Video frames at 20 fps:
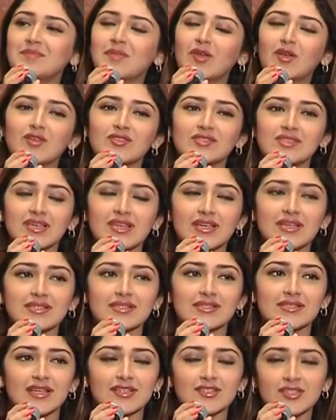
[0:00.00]
because he is
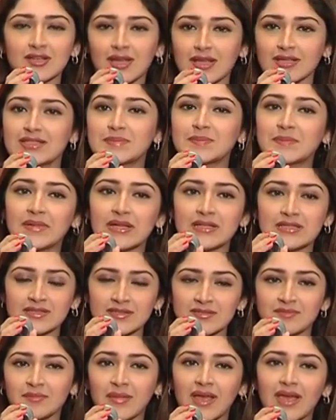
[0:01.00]
such an
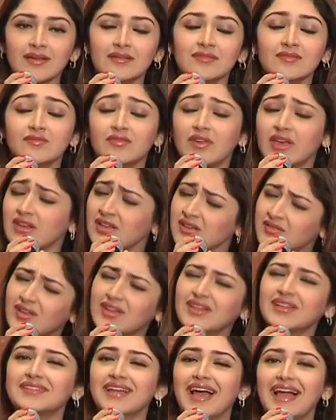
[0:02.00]
expressive man, very,
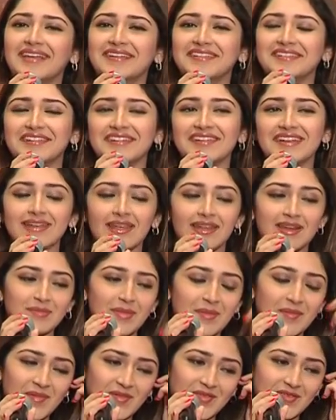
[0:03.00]
very talented. And I
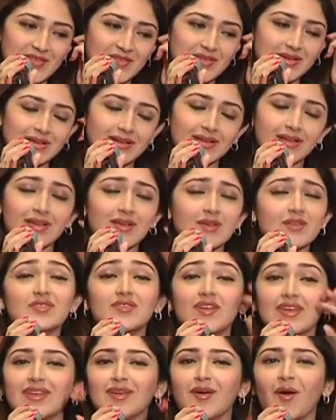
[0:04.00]
remember we were
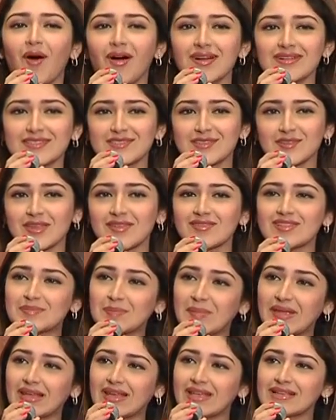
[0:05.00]
very hot, so he was
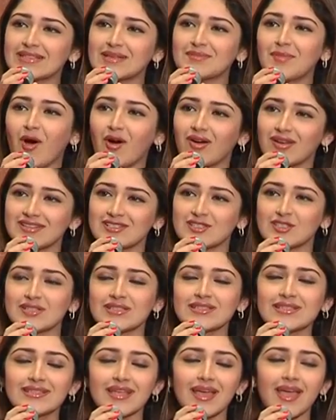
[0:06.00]
peeling some
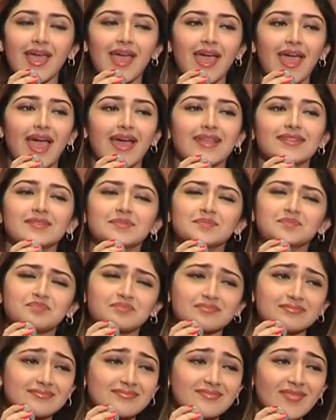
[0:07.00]
oranges, and
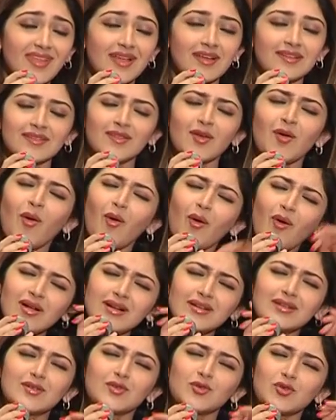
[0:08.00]
the
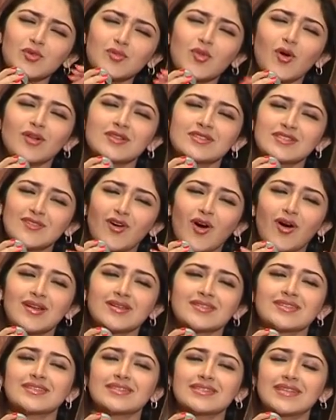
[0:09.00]
whole two bowls of
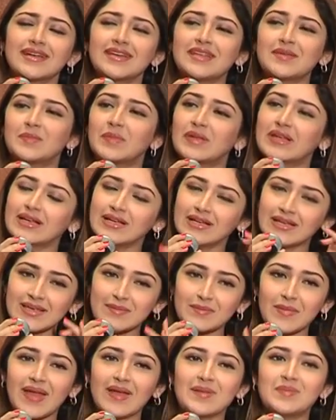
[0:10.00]
oranges that he peeled, he
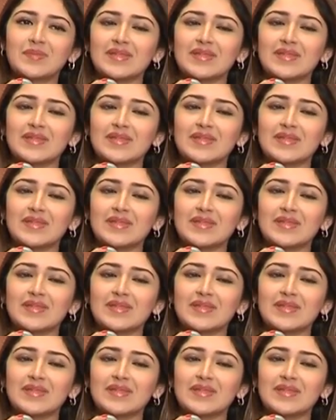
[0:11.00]
made